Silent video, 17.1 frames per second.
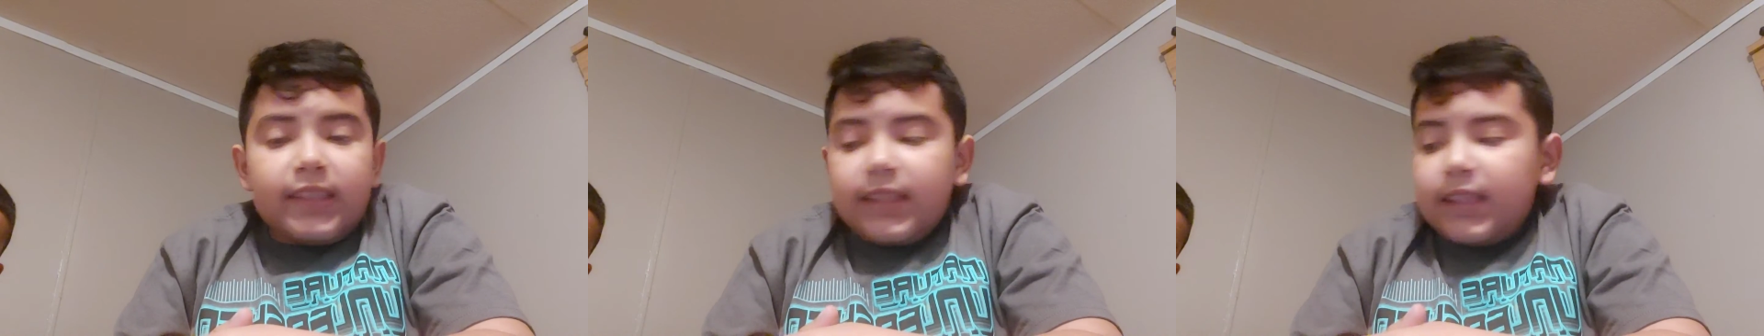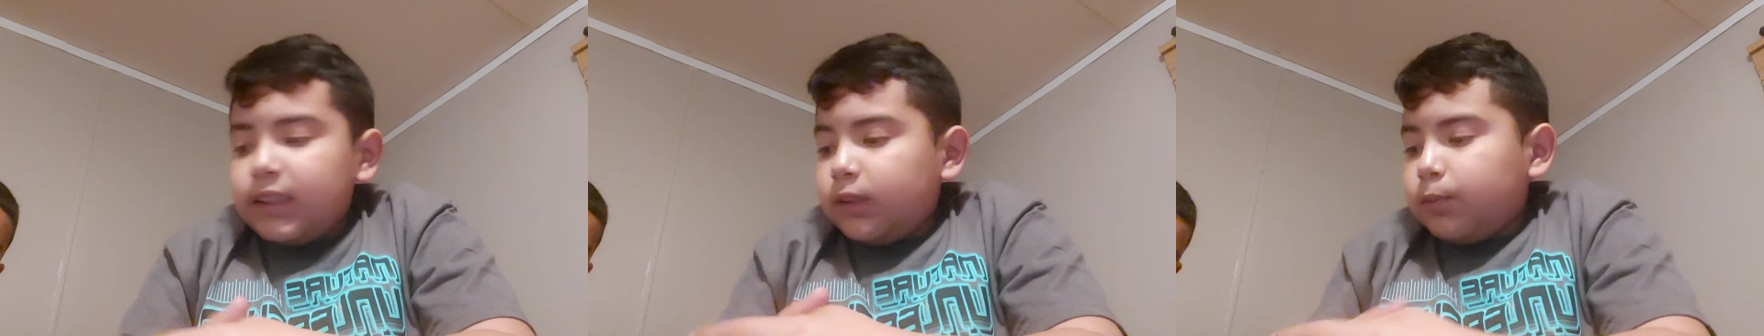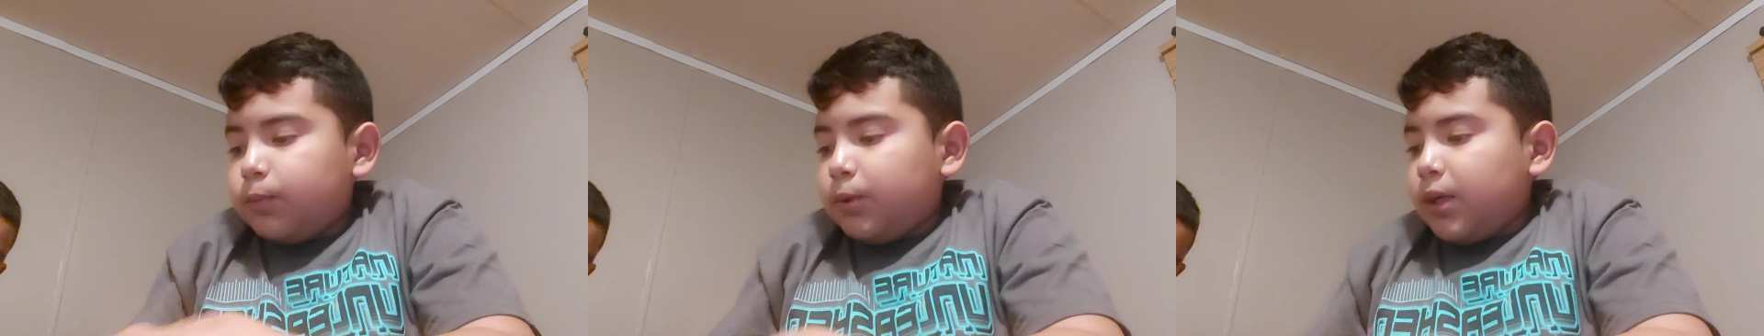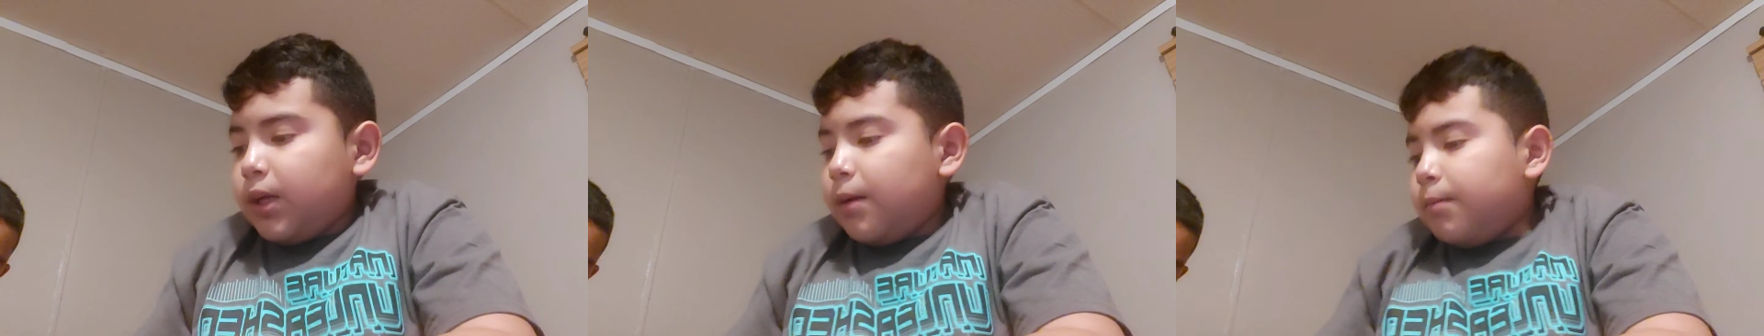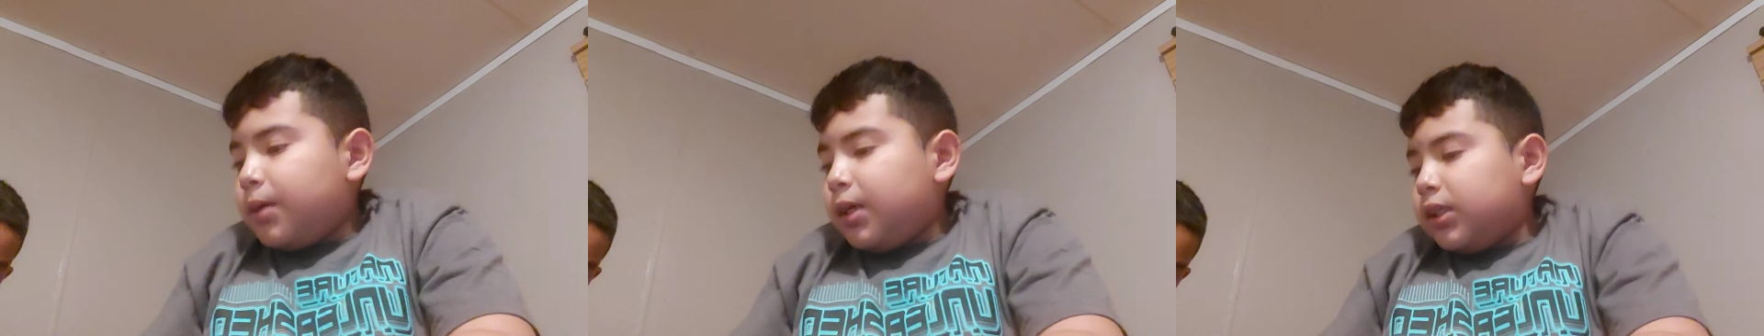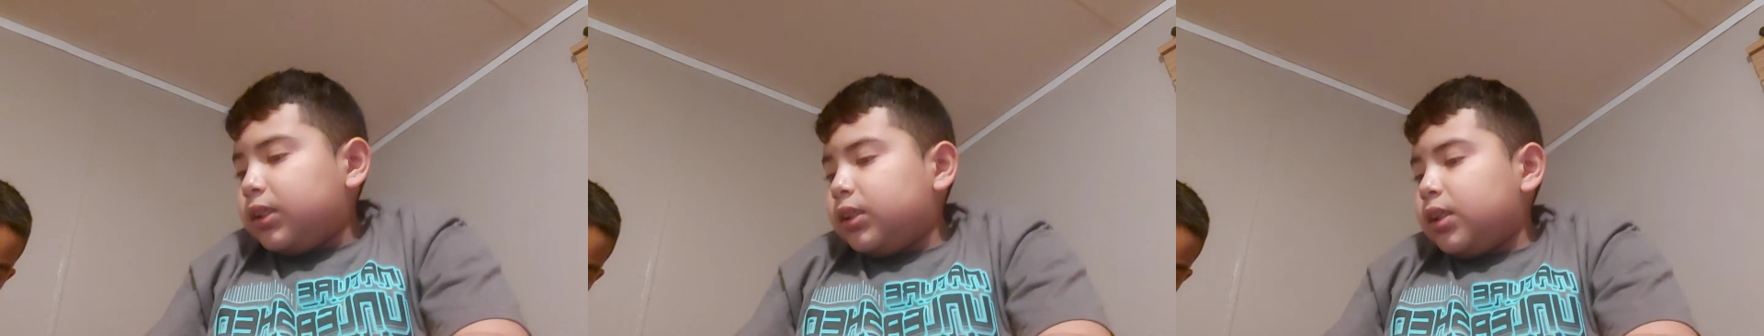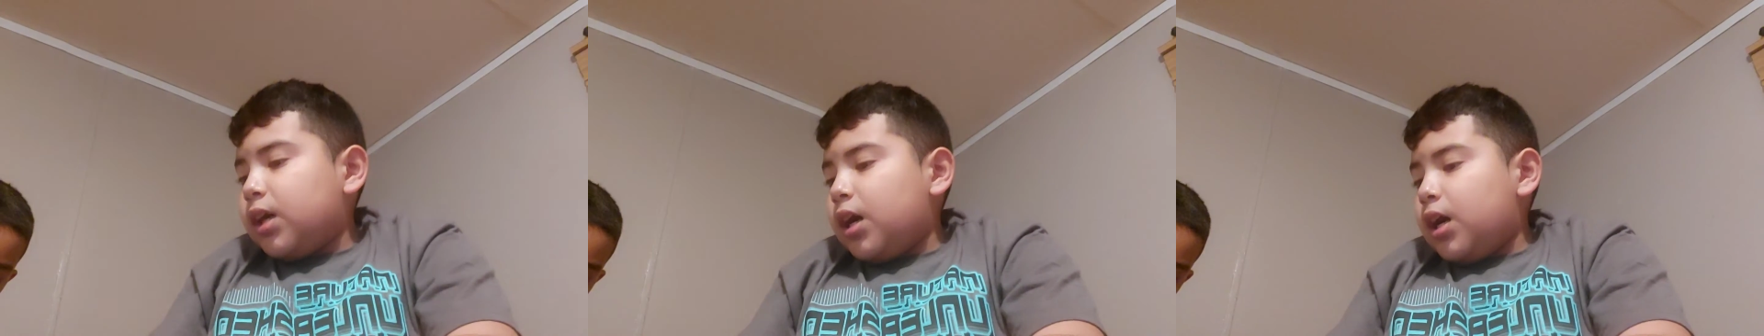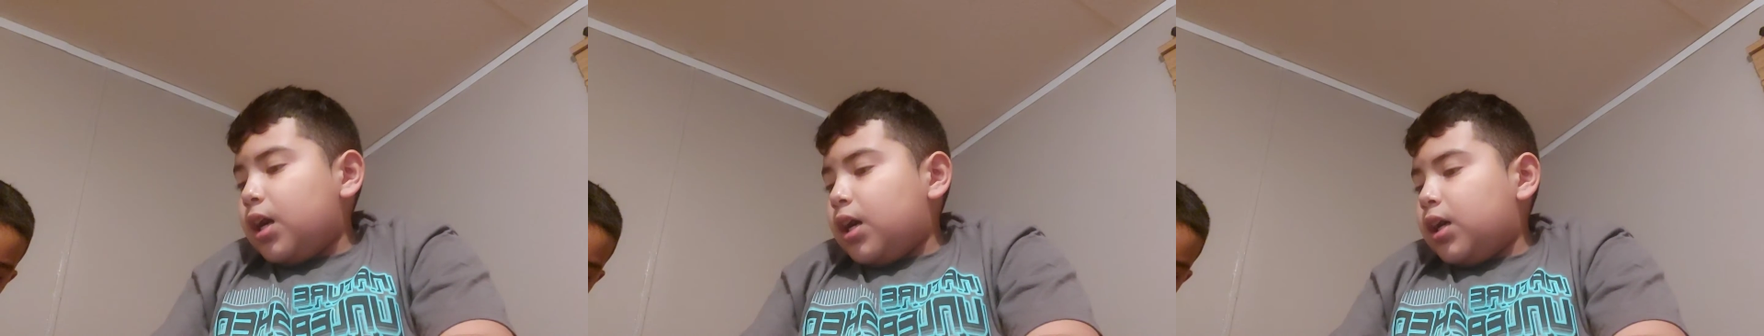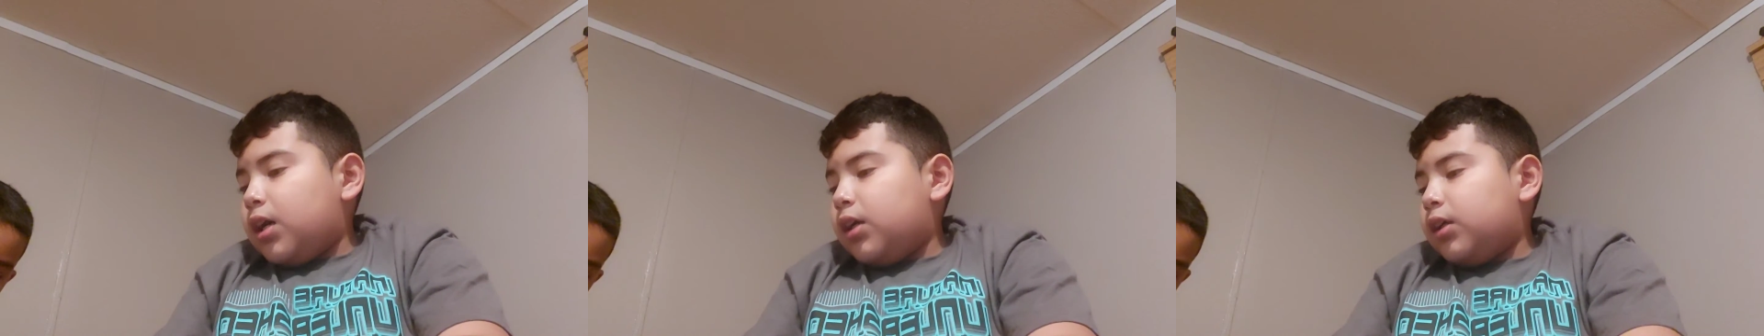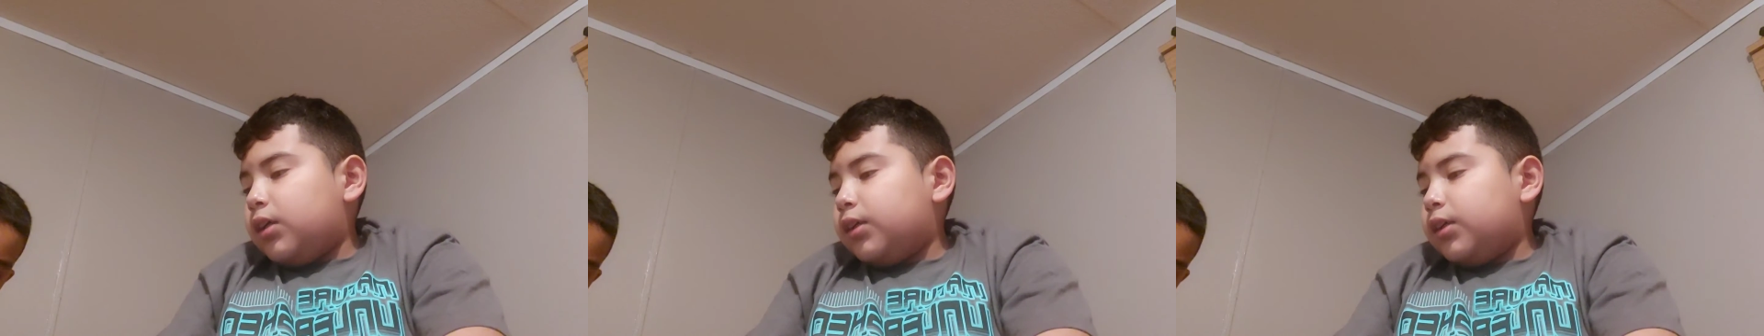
that's pretty much all